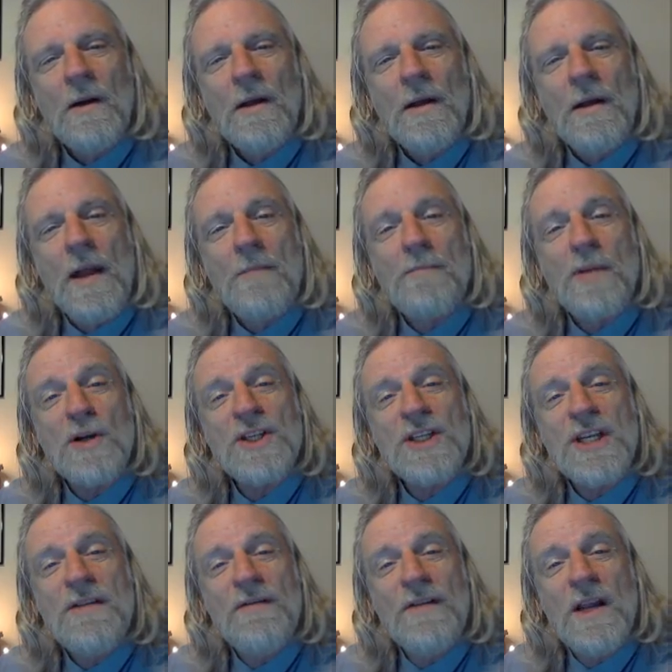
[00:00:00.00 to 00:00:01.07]
And
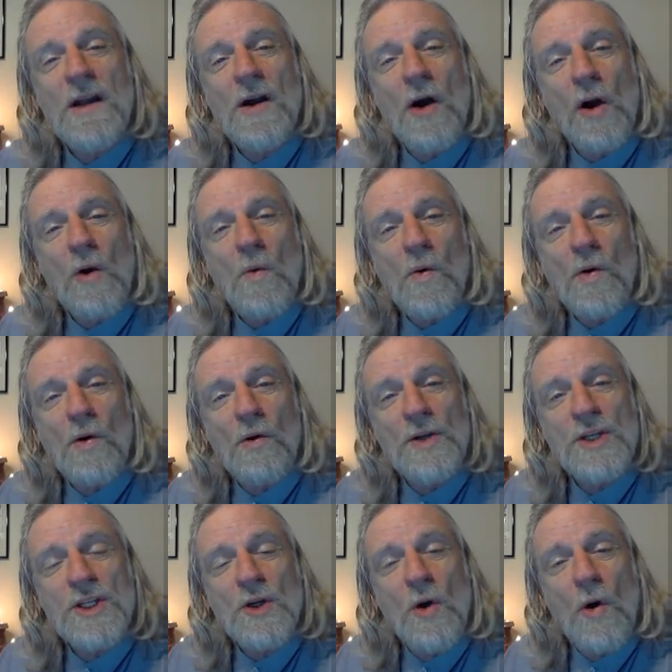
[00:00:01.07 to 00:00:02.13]
perceiving our world
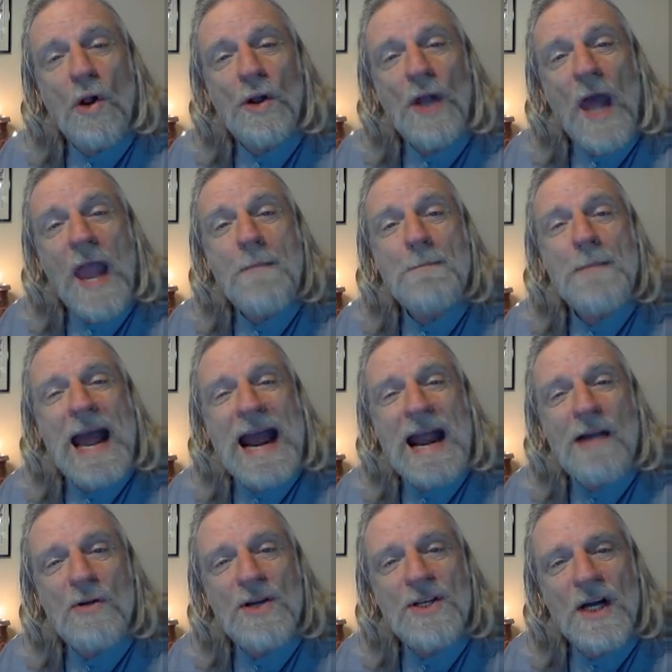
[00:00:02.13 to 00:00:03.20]
is called a
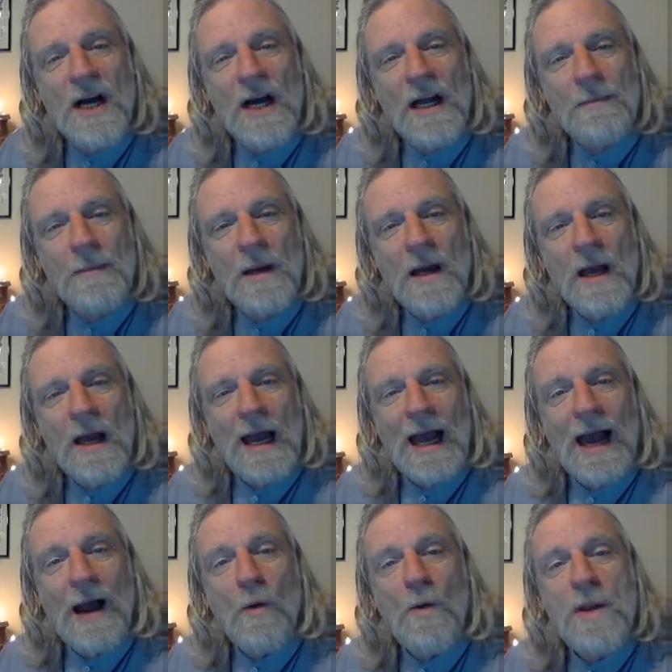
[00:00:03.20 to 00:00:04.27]
paradigm,
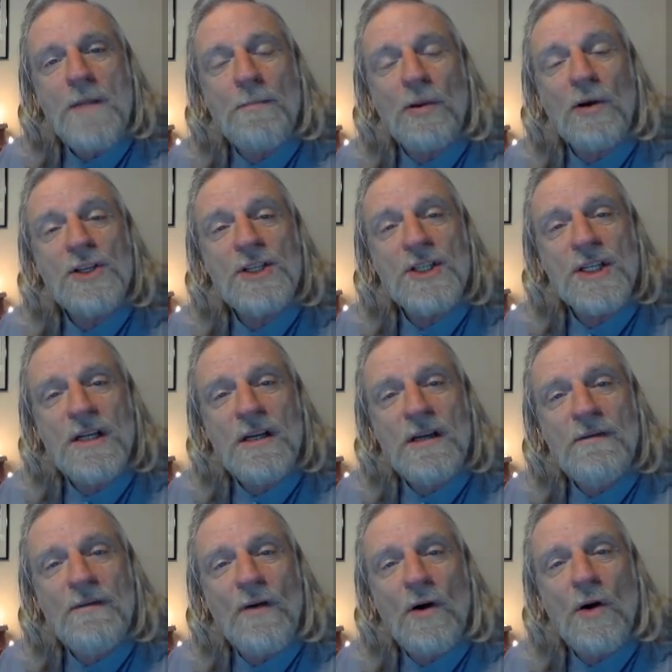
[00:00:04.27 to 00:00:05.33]
how we
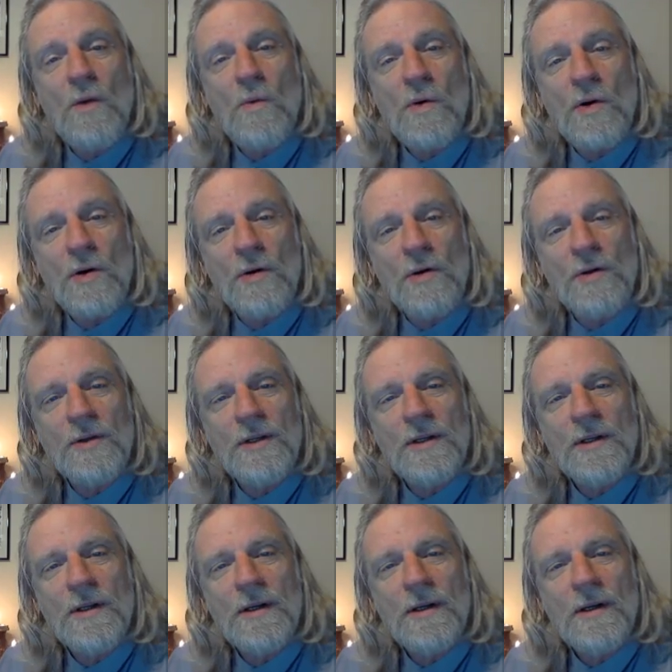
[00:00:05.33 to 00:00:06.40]
perceive our world.
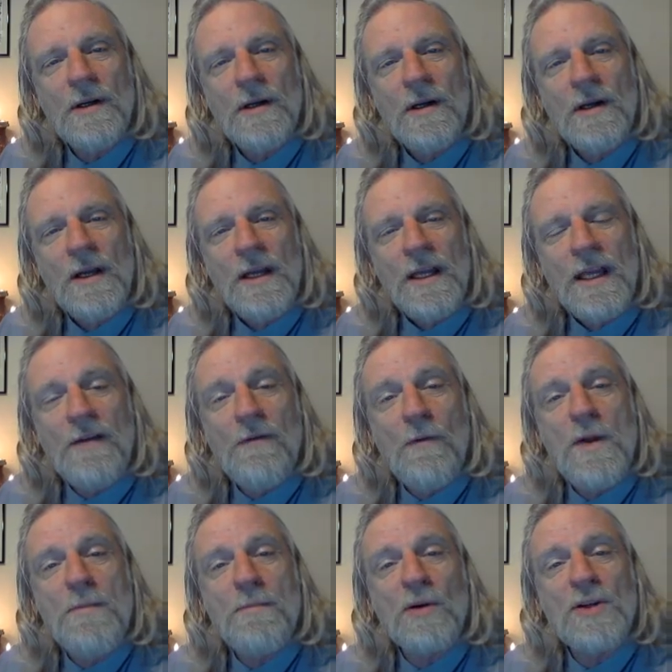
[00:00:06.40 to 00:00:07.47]
If
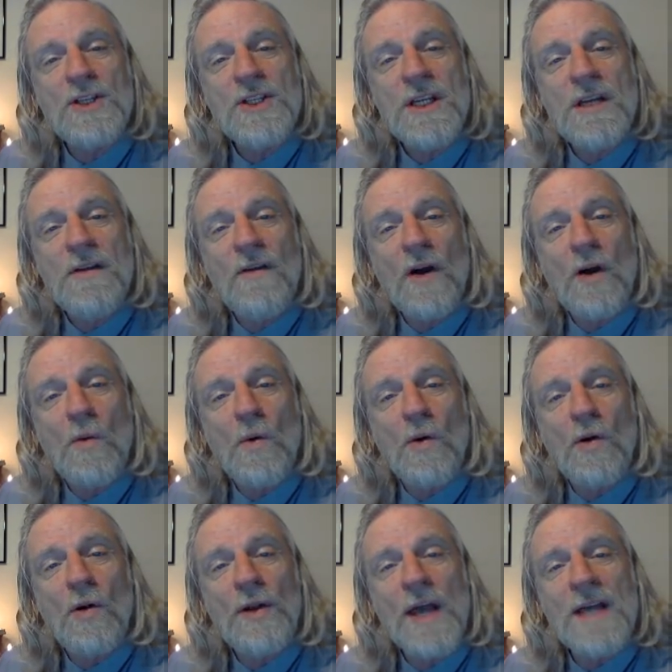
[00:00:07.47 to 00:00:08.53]
we perceive our
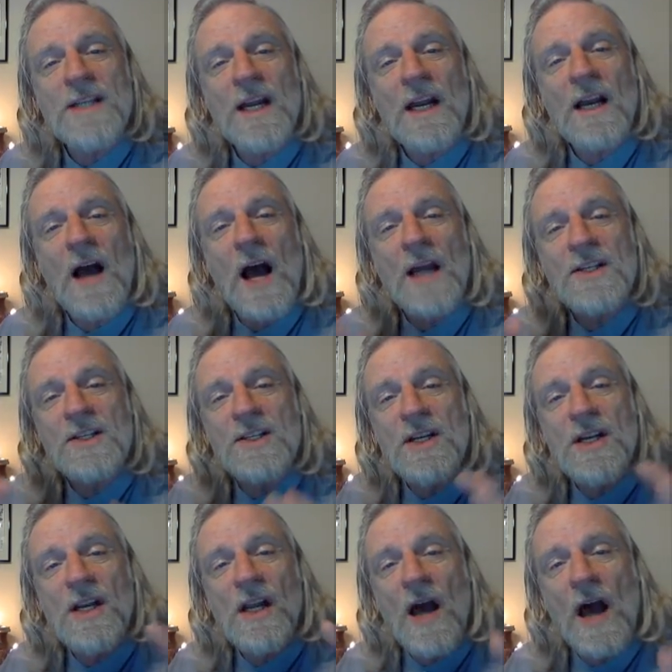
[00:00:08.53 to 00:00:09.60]
world as a
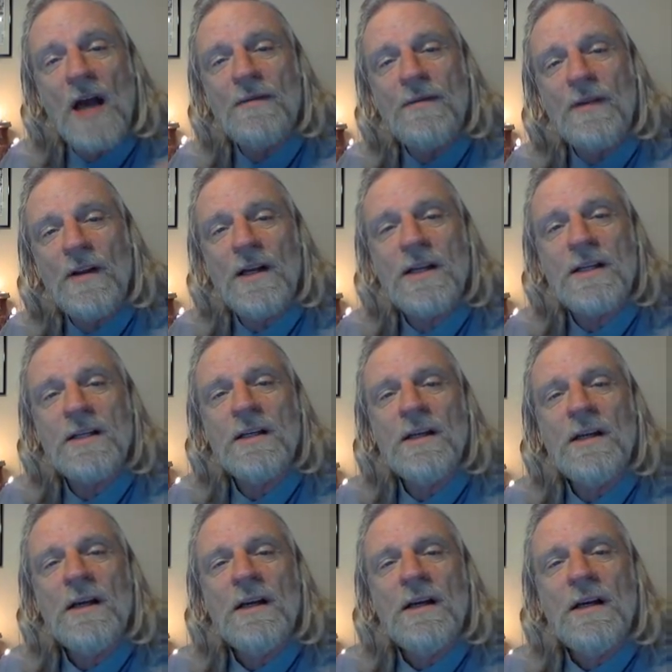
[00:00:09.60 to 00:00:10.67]
constant conflict,
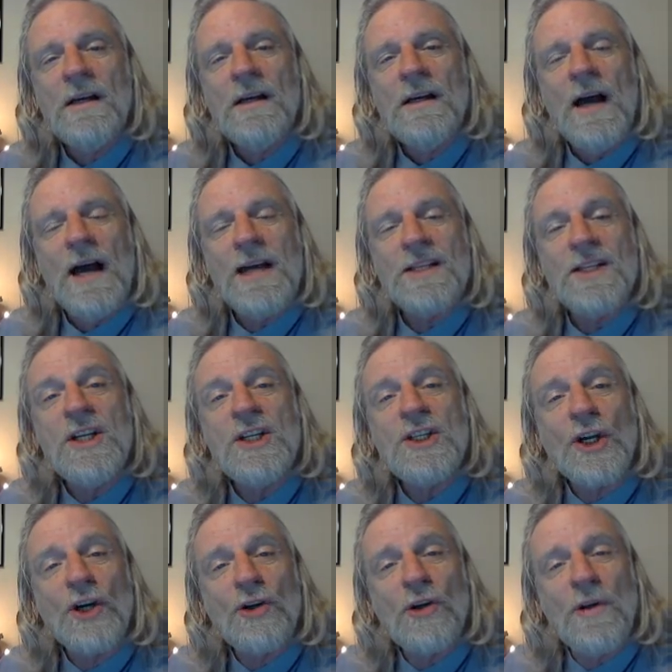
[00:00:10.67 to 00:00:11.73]
as an
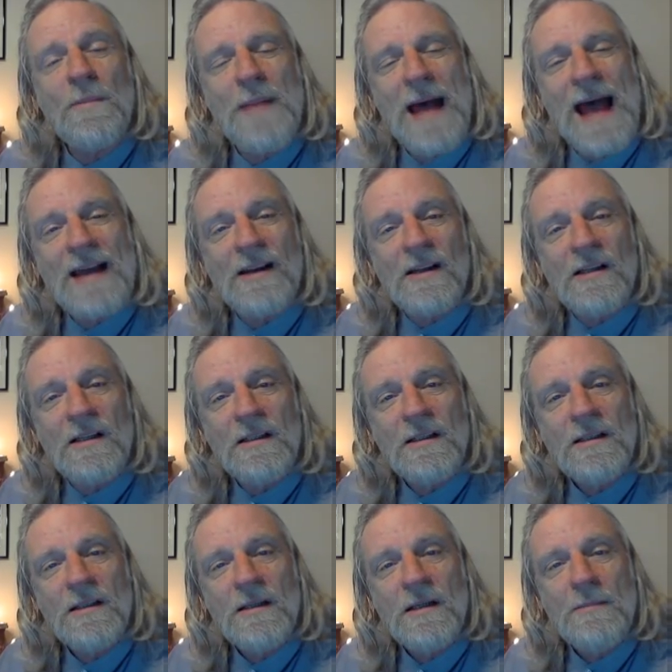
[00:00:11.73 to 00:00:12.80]
eternal battle
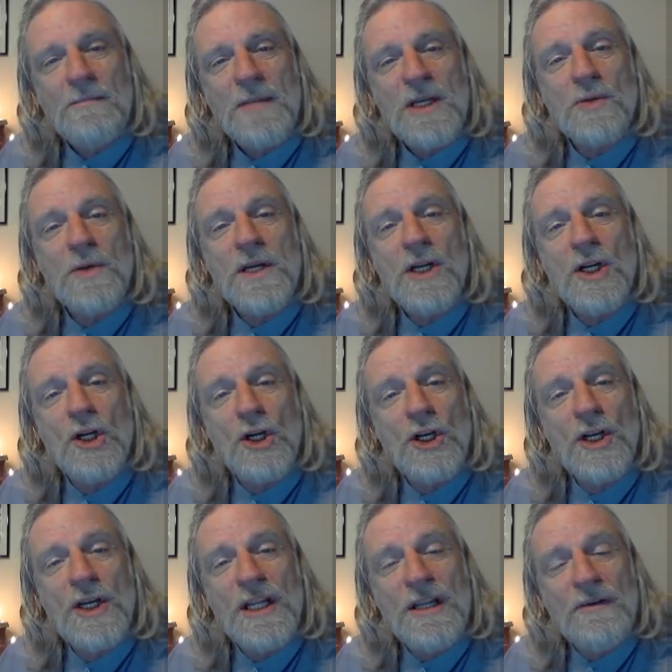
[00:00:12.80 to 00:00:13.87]
between
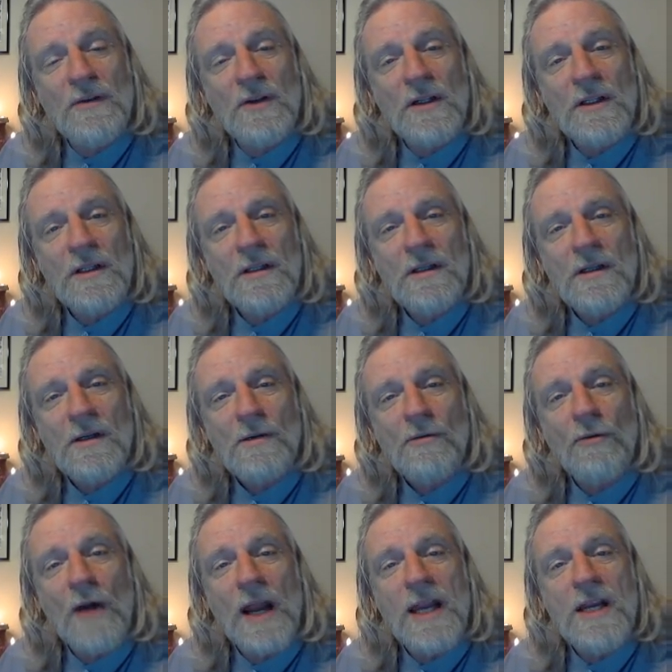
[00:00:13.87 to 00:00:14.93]
good and evil,
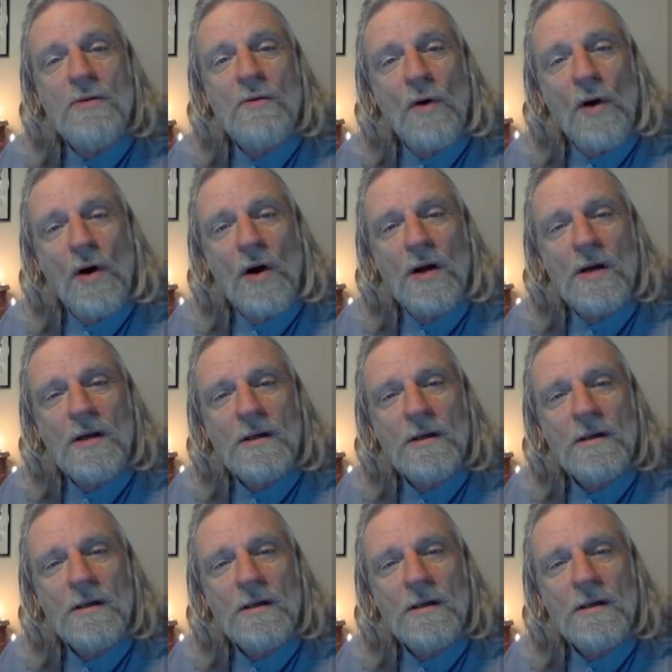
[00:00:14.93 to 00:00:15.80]
right and wrong,